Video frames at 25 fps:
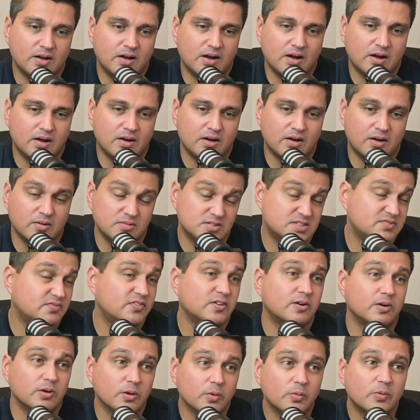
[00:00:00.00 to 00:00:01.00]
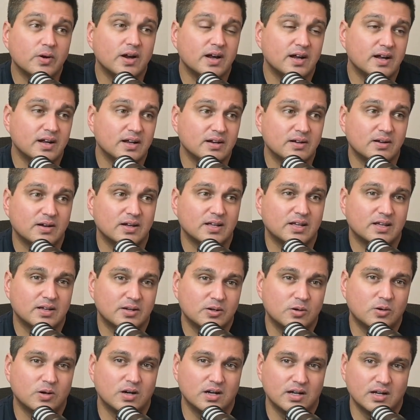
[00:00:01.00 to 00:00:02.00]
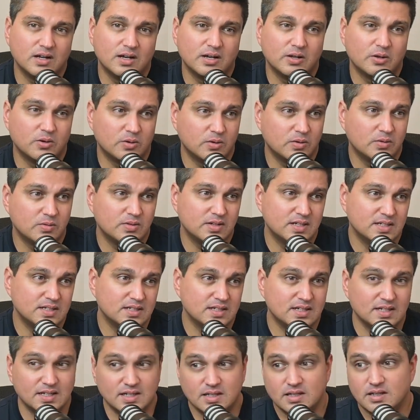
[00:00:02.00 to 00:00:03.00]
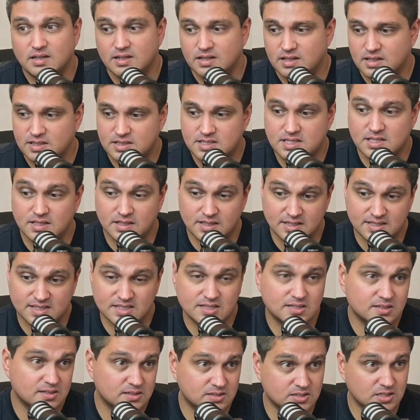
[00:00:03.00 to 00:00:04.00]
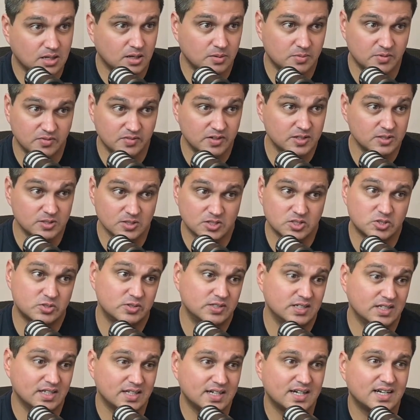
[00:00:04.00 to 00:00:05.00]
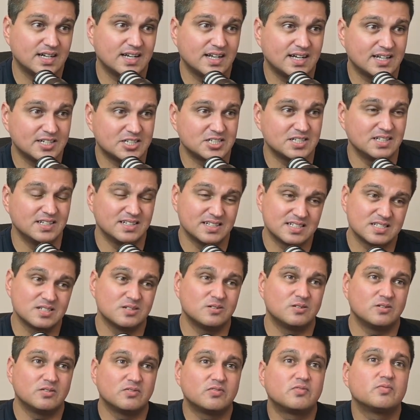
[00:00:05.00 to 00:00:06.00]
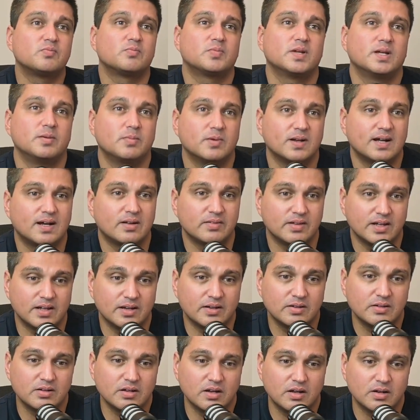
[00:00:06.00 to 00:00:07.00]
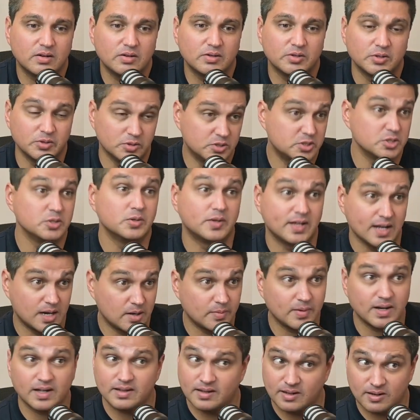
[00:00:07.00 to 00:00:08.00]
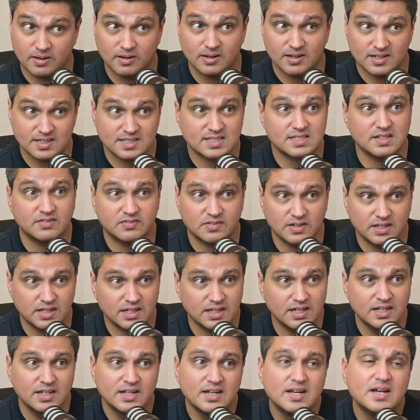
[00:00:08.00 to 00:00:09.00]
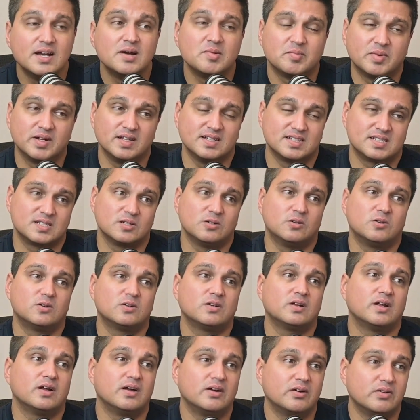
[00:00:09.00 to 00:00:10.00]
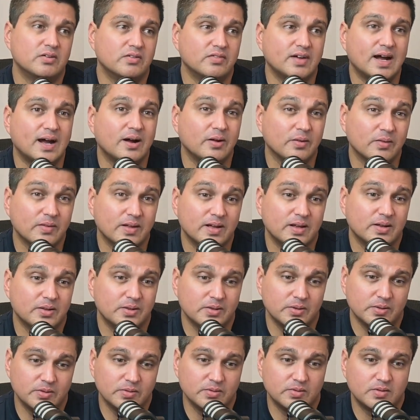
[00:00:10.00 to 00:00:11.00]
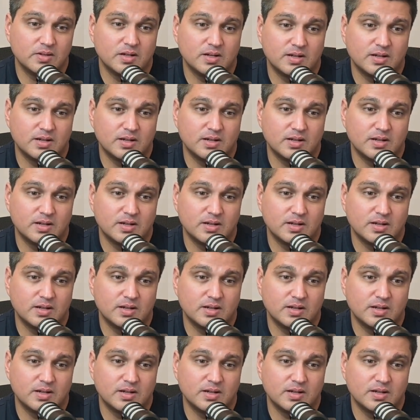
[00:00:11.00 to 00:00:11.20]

I was very aware, quite early on into this type of industry, that actually there's a lot of people out there who do care about their clients, definitely, but there's a lot out there who